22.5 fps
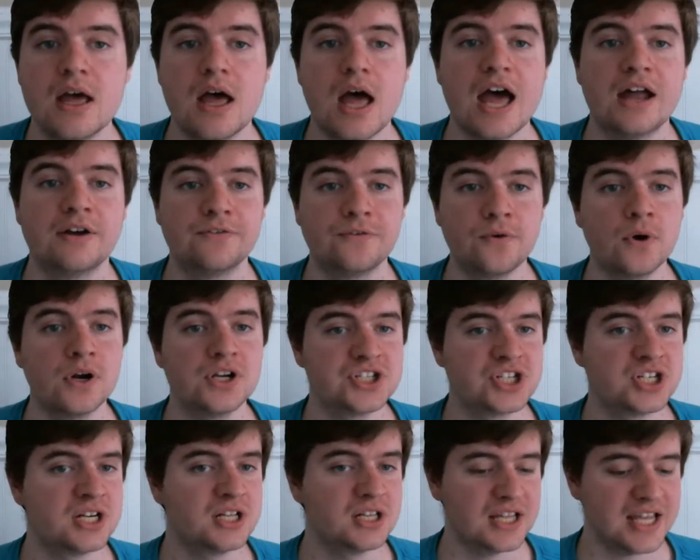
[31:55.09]

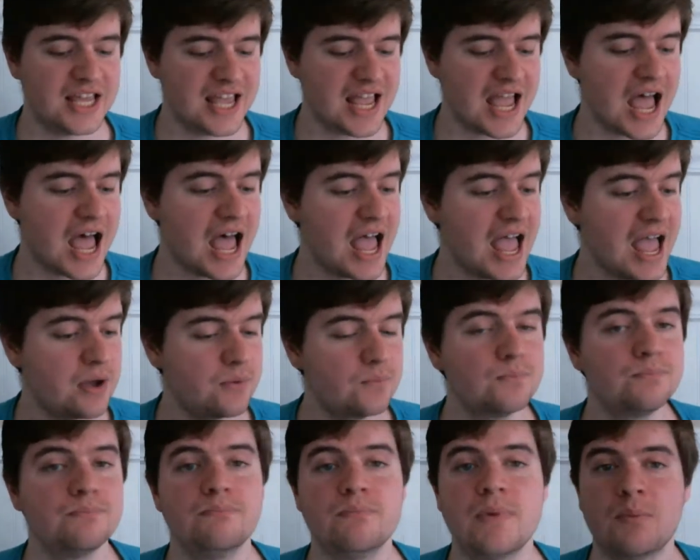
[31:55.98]
Unfortunately, I
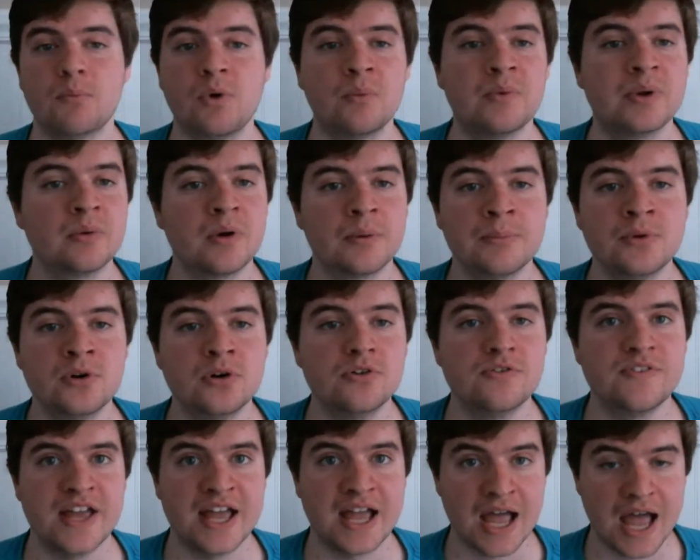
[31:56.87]
when we were
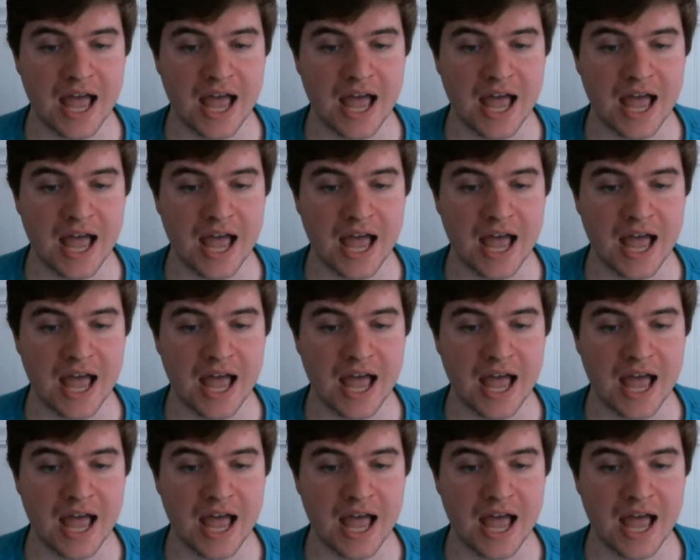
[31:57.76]
moving,